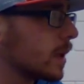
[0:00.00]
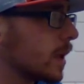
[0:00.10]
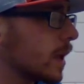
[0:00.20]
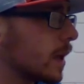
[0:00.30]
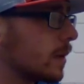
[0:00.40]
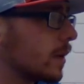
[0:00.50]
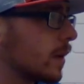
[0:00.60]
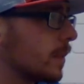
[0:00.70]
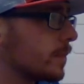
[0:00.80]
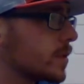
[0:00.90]

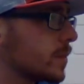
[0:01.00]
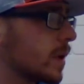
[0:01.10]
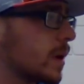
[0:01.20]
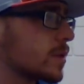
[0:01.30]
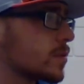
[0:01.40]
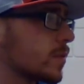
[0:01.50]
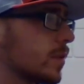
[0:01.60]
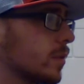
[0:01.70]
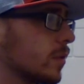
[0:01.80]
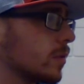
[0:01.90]
and to be honest with
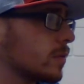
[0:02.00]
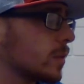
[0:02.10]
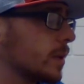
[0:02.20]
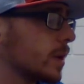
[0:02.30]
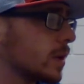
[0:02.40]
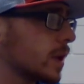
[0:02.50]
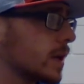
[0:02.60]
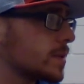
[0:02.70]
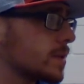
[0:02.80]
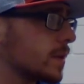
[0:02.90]
you, we're being
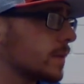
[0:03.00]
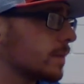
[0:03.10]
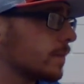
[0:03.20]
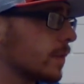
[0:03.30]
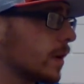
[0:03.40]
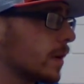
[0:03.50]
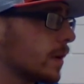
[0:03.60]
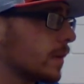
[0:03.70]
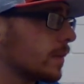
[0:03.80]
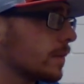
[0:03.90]
lazy right
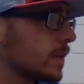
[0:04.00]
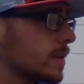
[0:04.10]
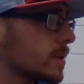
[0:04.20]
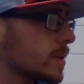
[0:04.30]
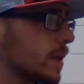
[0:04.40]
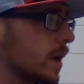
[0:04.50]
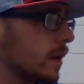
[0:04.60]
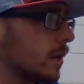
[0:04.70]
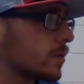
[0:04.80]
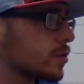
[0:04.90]
here. This is not
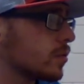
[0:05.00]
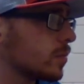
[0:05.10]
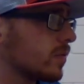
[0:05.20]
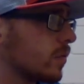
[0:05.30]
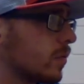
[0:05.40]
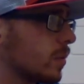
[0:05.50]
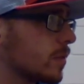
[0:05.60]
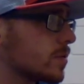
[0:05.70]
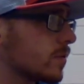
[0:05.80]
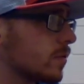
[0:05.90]
our true
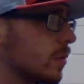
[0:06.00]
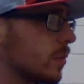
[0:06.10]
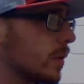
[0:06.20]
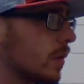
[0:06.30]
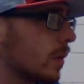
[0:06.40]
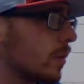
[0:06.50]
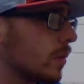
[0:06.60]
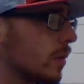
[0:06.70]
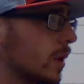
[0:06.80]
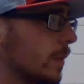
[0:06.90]
performance of what we are.
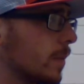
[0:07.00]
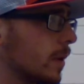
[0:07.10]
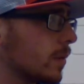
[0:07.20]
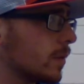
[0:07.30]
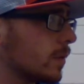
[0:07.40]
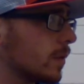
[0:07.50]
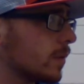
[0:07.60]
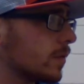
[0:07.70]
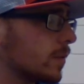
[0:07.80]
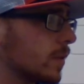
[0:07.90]
We're a lot better than
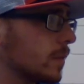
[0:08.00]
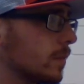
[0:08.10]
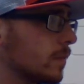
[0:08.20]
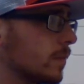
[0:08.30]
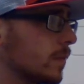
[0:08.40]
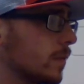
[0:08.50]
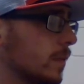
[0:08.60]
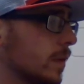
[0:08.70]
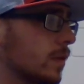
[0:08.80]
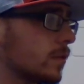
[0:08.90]
this, and to
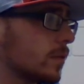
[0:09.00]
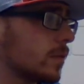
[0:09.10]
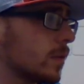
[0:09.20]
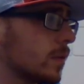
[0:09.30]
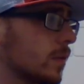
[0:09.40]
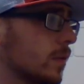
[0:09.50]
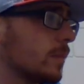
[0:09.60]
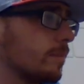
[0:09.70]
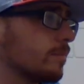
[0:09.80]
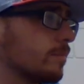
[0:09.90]
be honest with you,
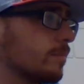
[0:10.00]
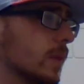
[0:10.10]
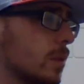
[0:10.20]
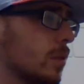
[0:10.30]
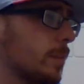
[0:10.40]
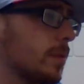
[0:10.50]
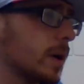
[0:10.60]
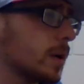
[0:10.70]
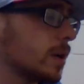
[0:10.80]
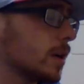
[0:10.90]
we're
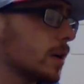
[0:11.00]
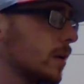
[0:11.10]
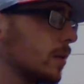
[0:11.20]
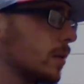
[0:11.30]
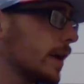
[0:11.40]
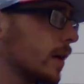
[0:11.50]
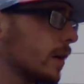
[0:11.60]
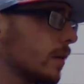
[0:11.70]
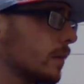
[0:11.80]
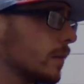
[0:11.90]
playing like we don't care.